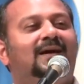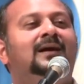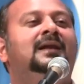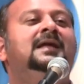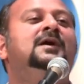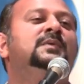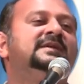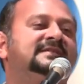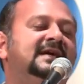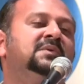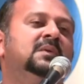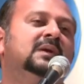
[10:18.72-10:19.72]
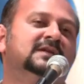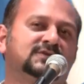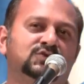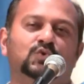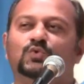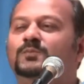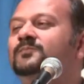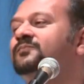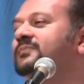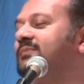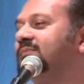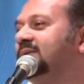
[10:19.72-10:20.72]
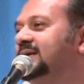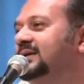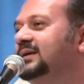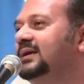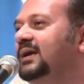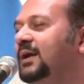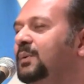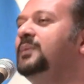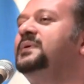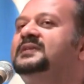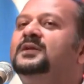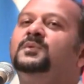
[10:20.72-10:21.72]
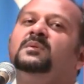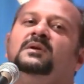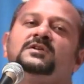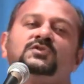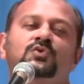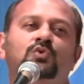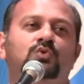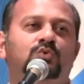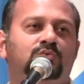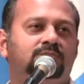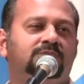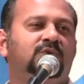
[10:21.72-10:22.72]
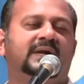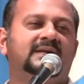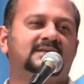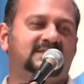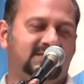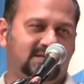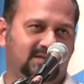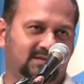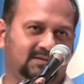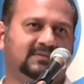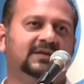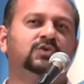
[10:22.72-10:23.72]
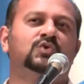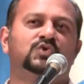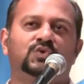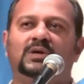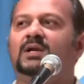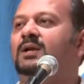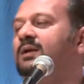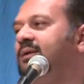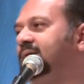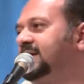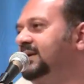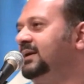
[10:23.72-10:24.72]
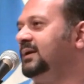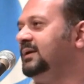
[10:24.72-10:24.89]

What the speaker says: Earlier we said we will sue. And when we said we will sue, you can see the usual